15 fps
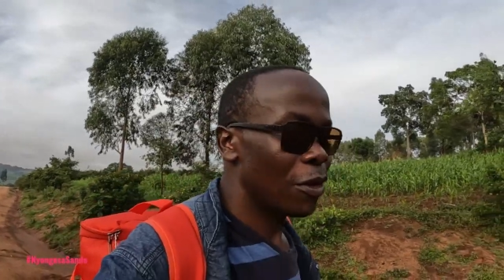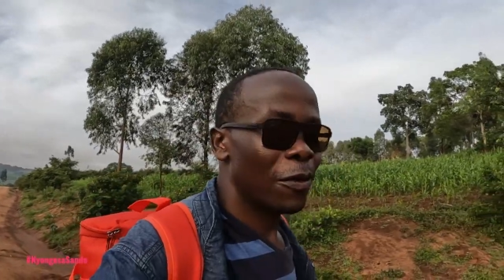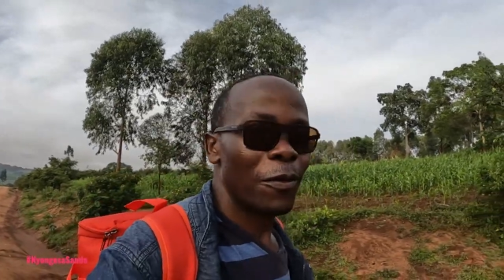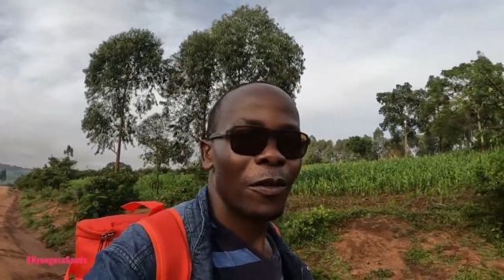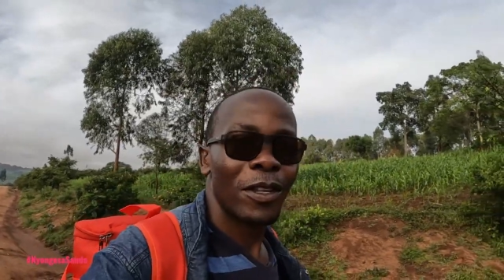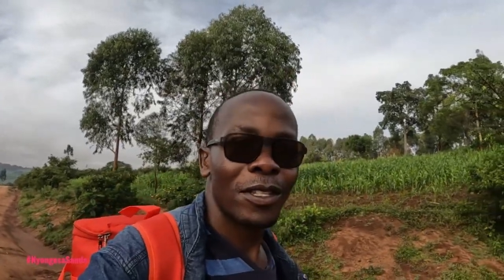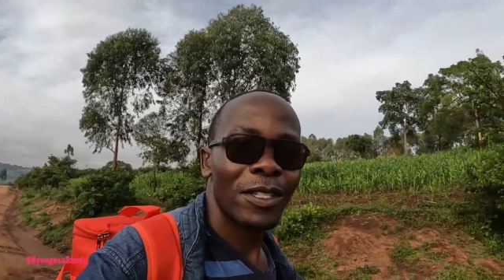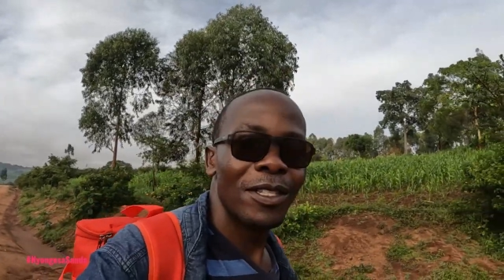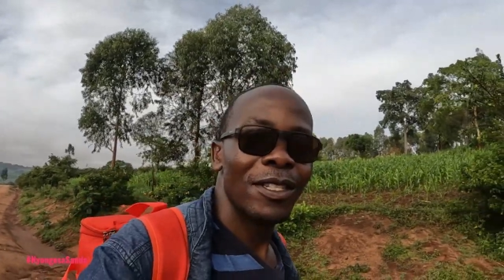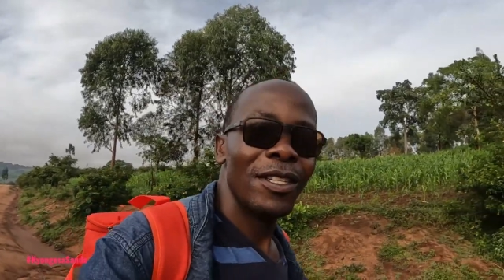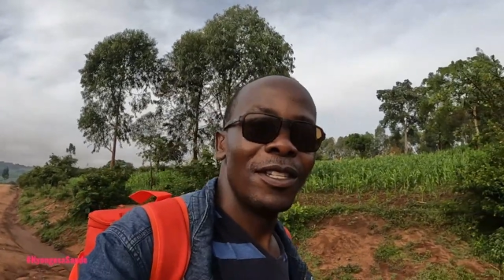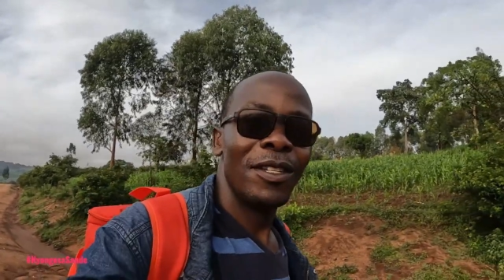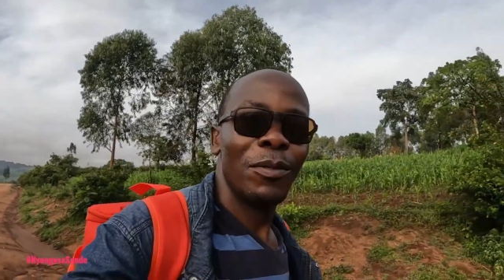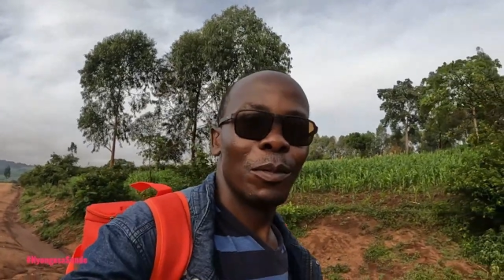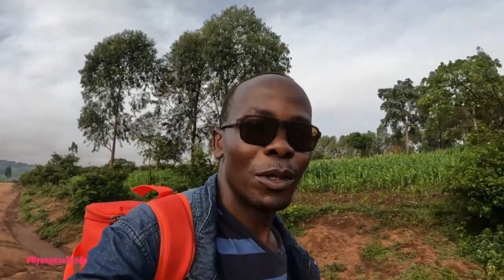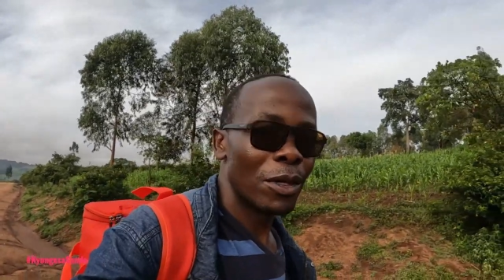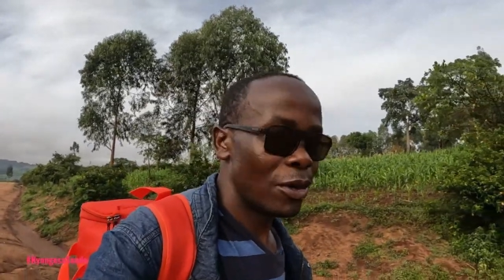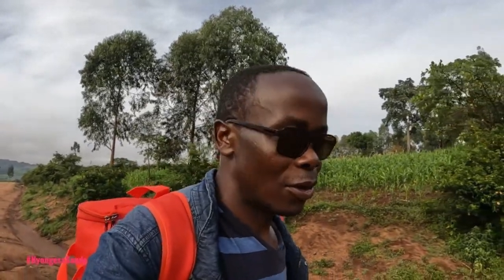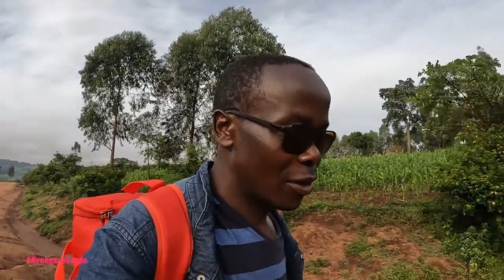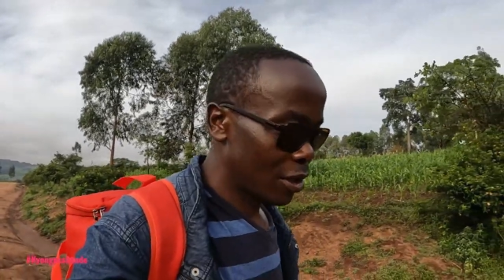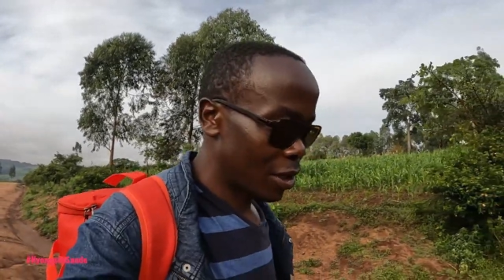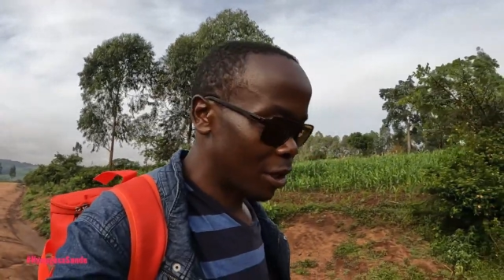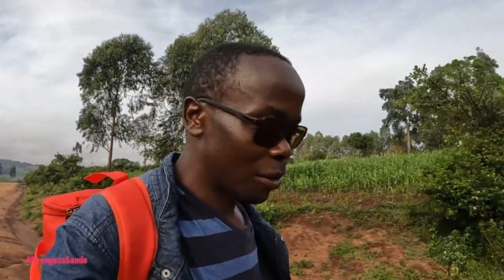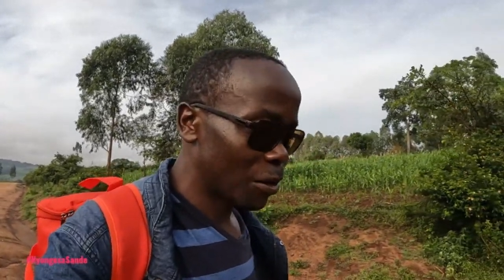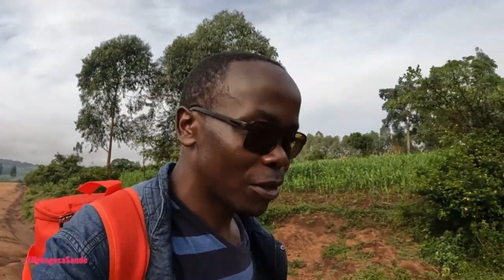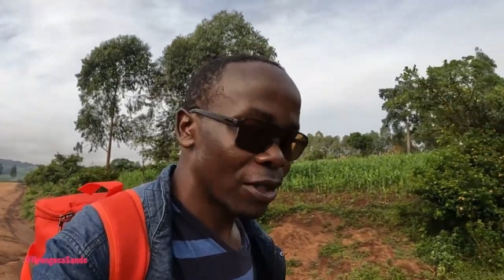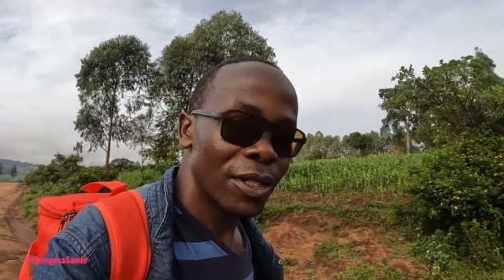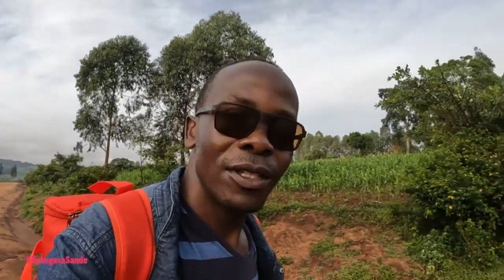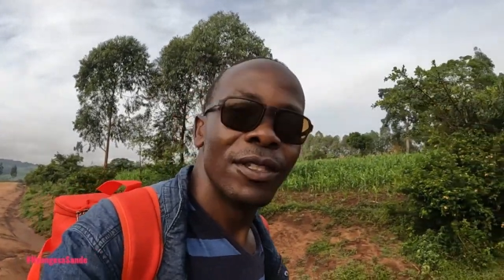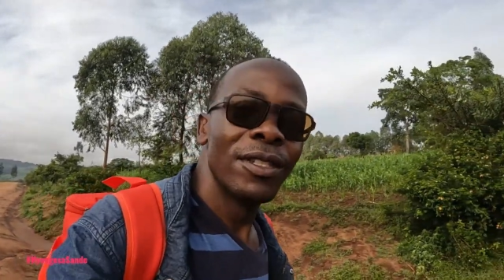to invest in Migori
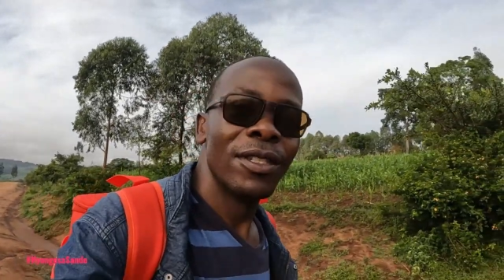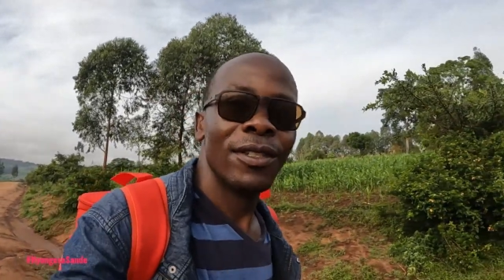County?